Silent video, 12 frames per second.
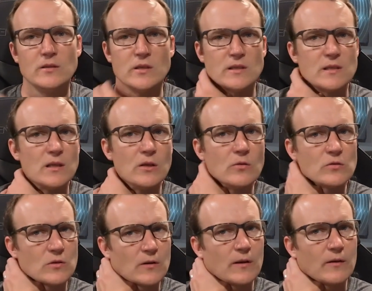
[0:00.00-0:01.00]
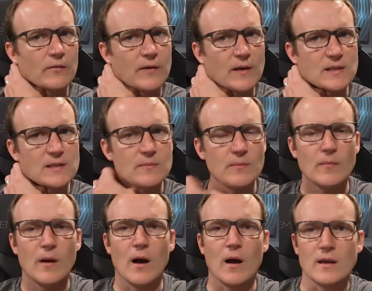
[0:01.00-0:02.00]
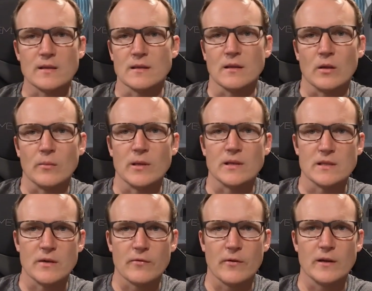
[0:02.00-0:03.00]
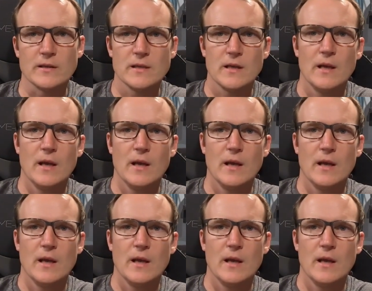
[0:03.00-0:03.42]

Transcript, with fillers: just the user interface uh, is a little bit different.